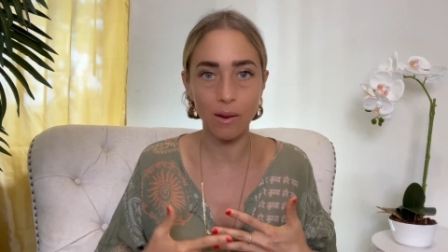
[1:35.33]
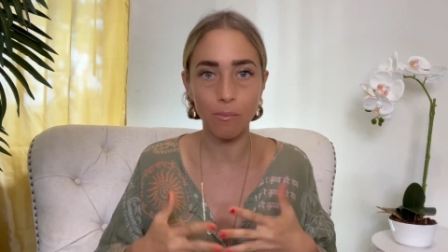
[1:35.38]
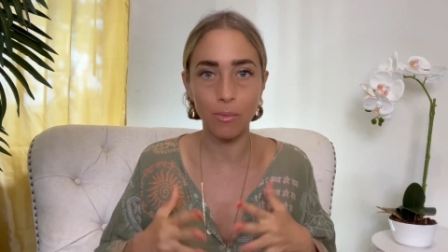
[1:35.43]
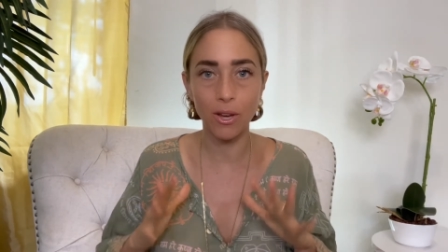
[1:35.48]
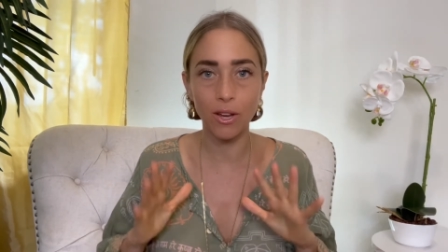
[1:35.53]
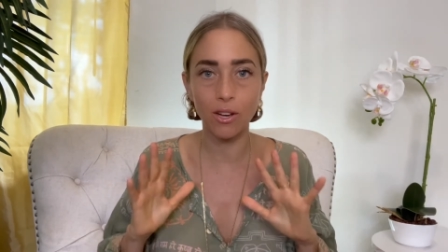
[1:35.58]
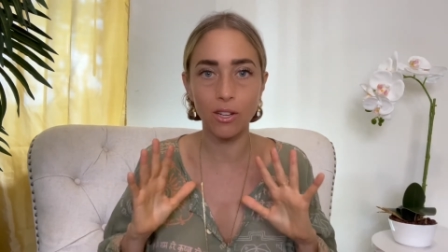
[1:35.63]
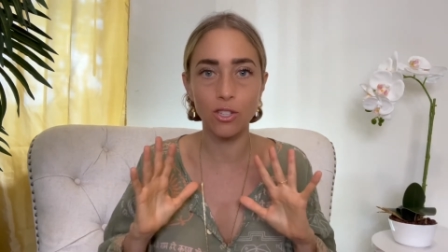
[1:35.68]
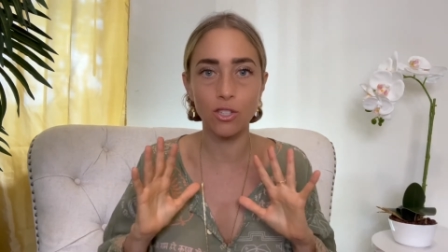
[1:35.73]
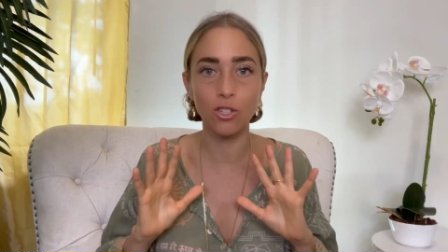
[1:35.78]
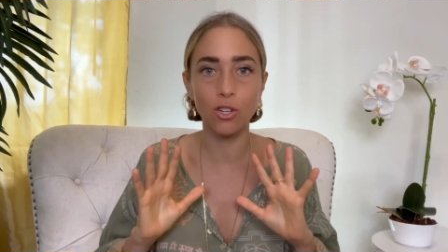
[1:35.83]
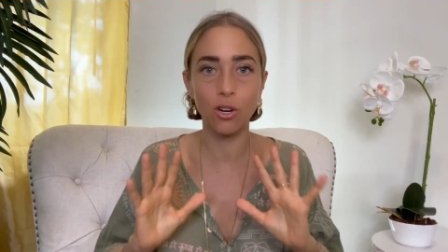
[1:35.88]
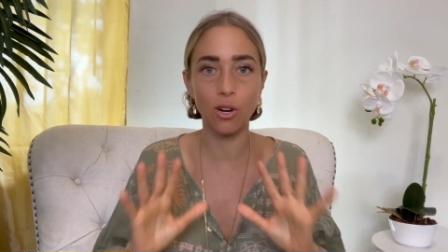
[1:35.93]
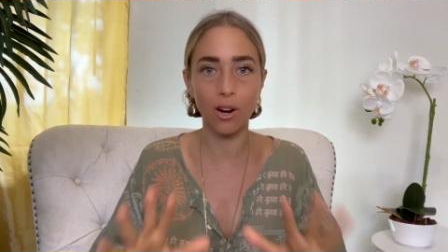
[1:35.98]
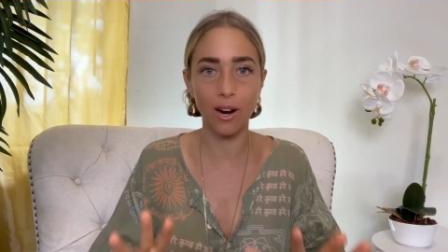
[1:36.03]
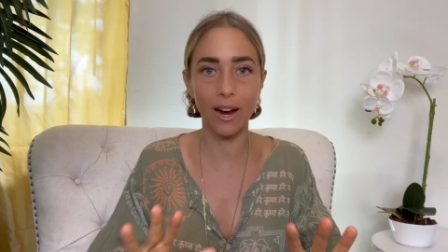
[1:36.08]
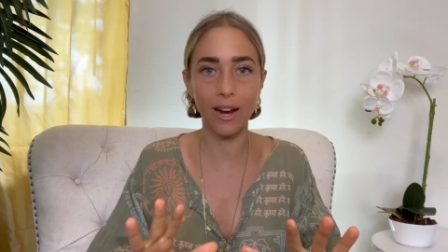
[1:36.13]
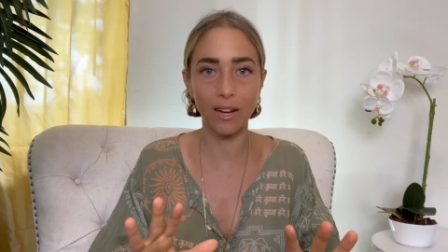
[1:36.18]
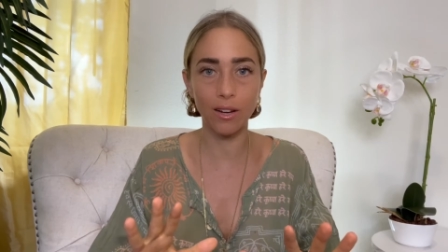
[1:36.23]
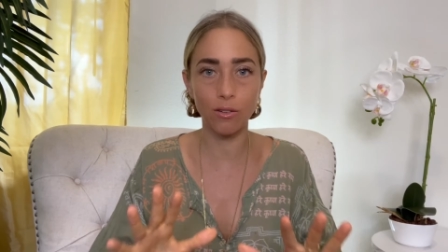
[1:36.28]
Because you're
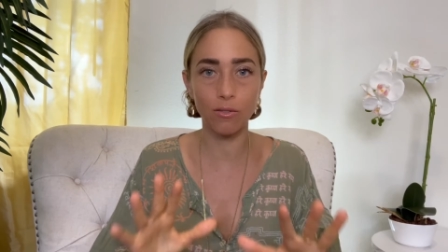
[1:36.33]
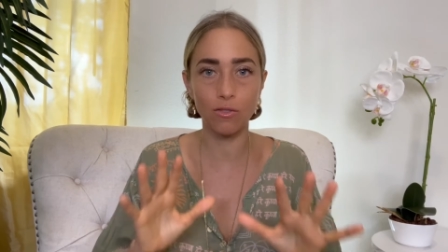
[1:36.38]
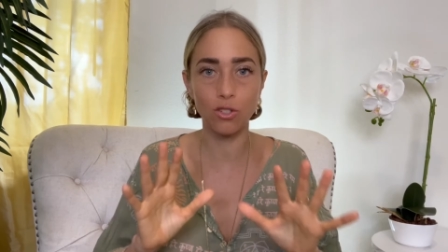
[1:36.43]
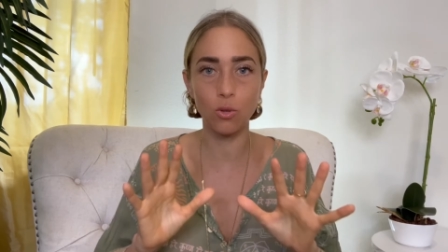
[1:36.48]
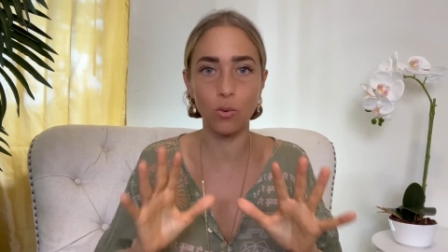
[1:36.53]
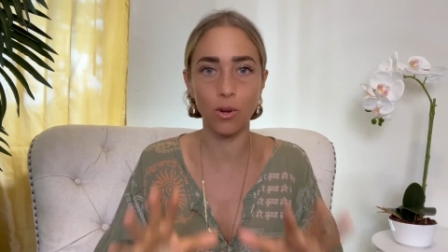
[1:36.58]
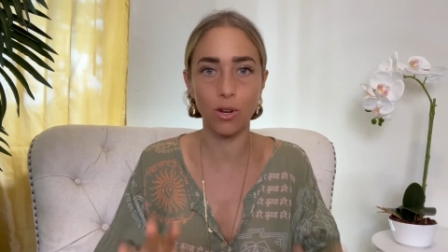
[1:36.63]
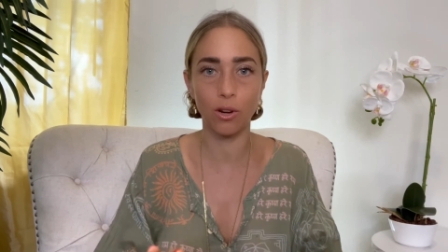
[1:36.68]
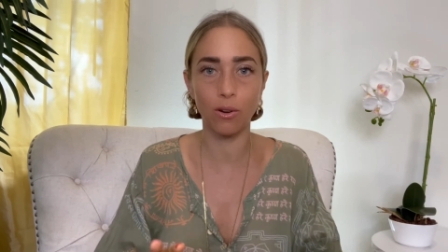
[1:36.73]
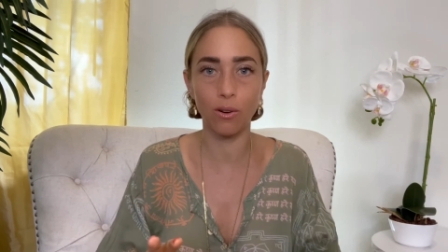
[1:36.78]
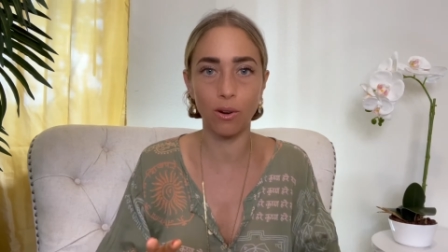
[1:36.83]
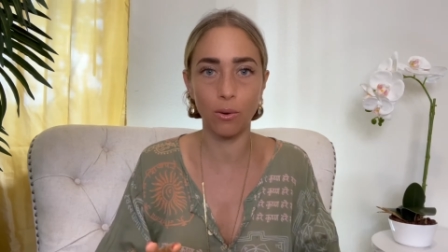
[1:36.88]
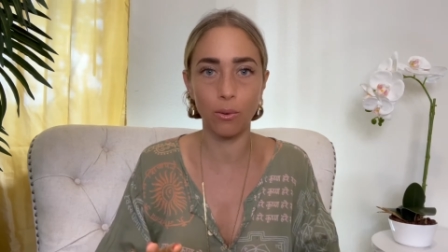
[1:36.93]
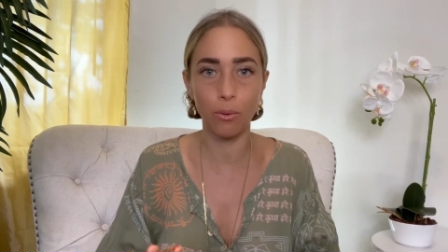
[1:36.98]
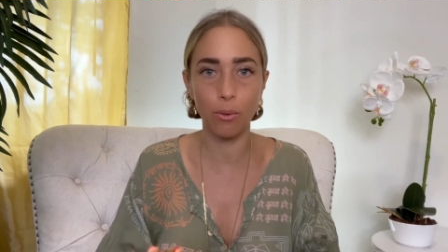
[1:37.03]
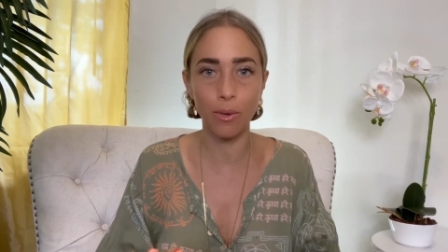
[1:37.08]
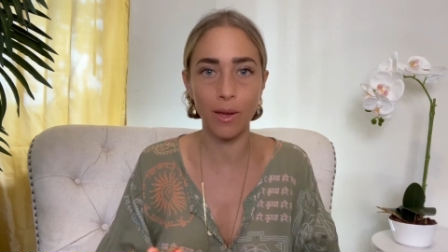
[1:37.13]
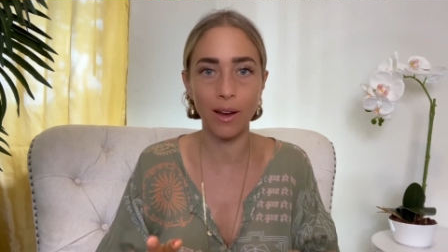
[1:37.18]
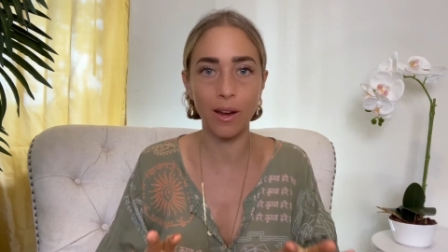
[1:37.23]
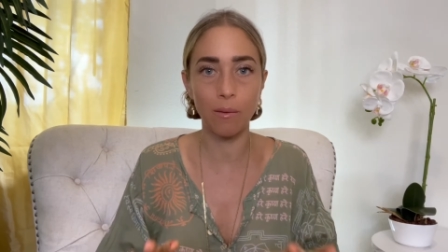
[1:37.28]
kind of doing your own
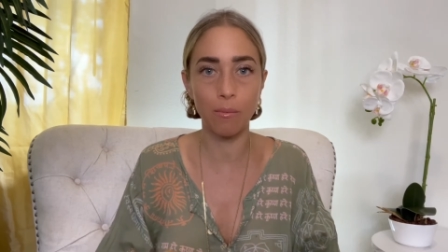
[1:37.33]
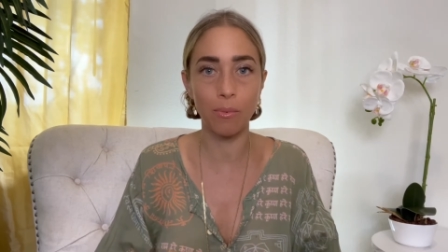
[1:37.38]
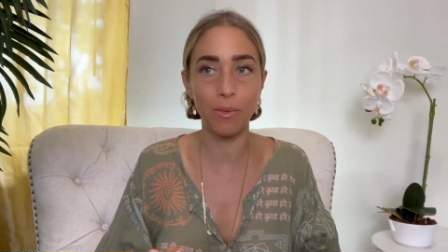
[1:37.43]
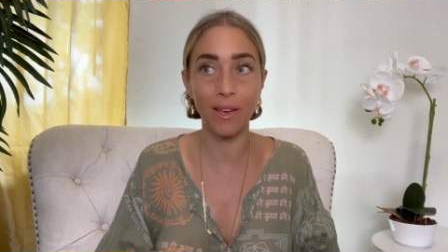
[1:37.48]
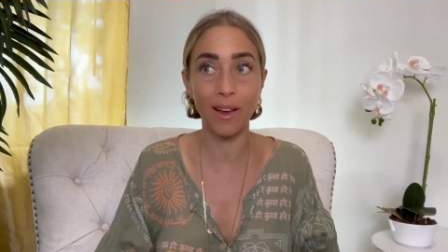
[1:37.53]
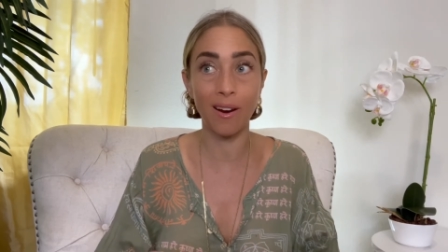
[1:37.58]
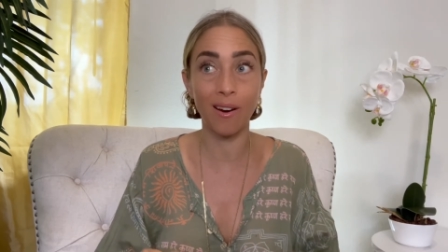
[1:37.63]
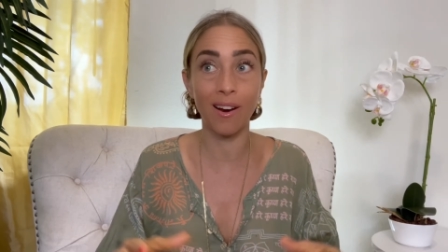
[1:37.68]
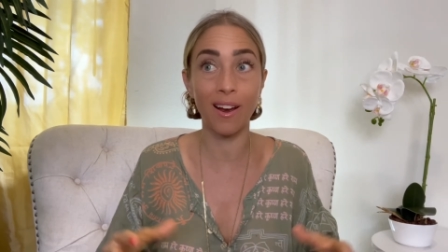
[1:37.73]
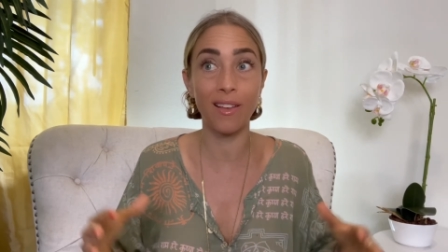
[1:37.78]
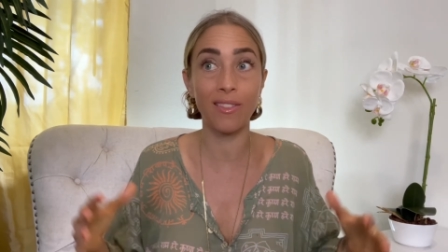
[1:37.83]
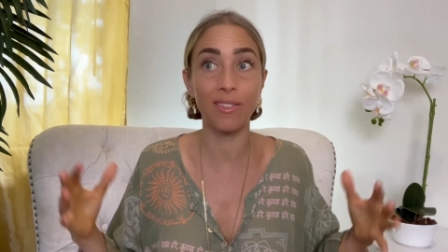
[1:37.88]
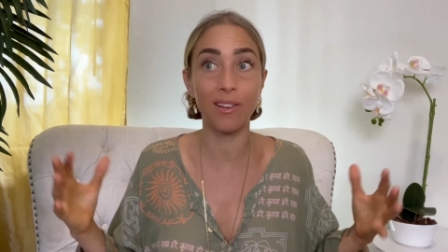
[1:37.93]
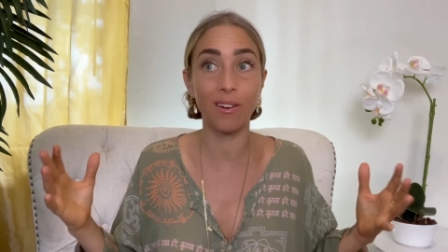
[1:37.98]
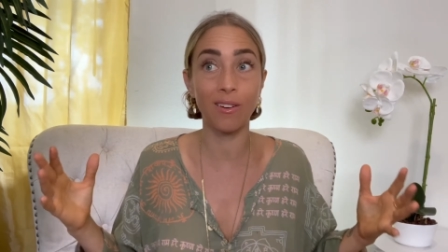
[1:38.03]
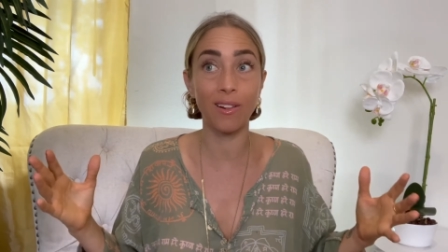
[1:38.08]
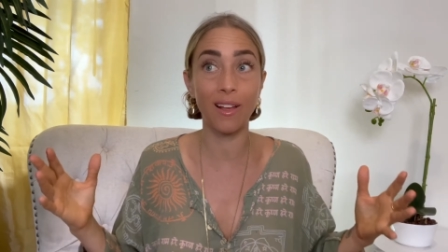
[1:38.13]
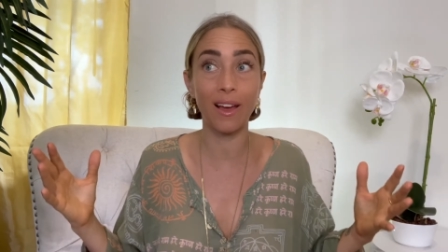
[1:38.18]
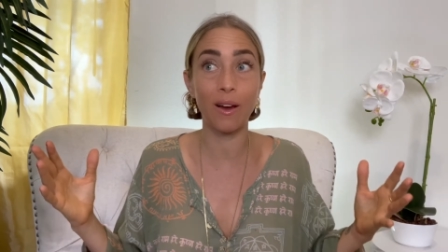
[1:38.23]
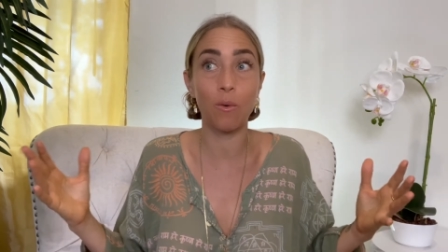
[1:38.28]
thing up there and they're
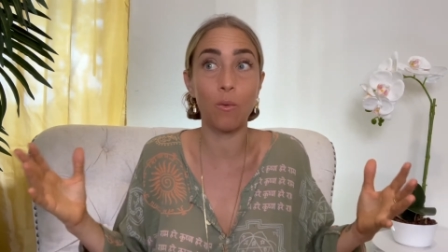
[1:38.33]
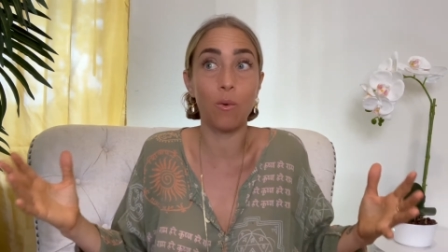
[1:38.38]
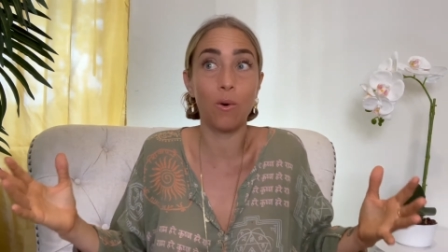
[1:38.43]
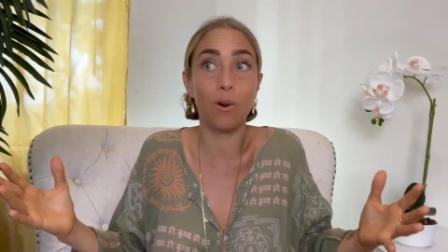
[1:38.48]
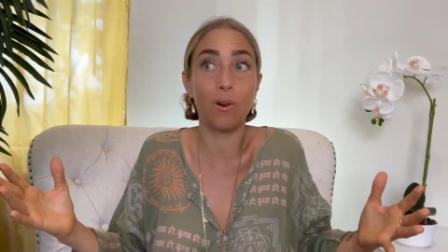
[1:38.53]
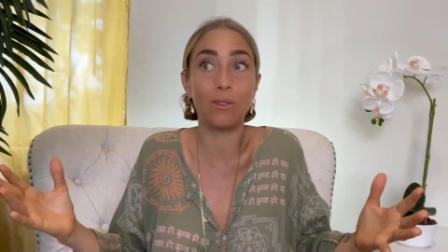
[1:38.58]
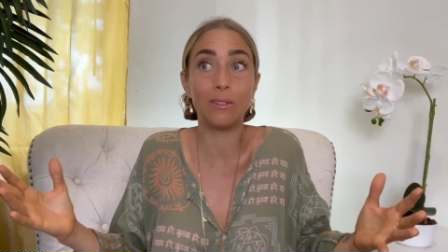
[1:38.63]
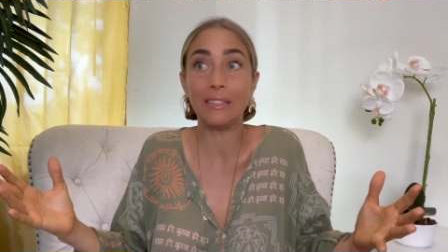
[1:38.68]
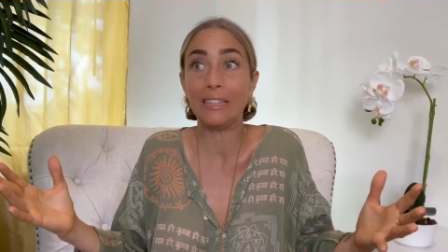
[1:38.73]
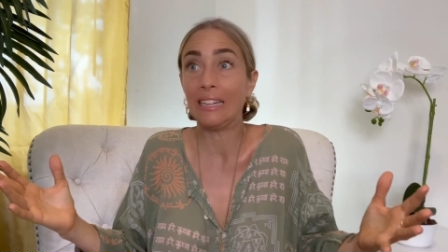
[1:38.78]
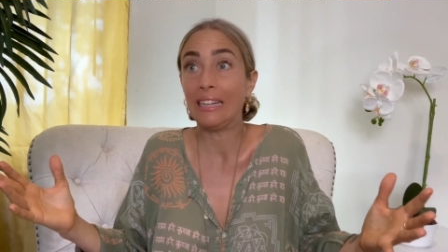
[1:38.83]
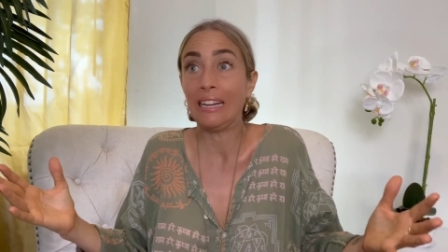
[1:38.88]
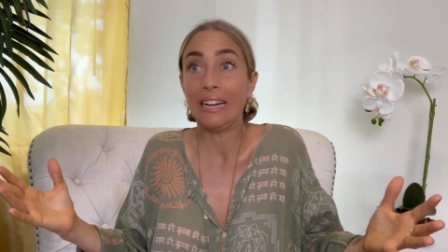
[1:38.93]
like, well,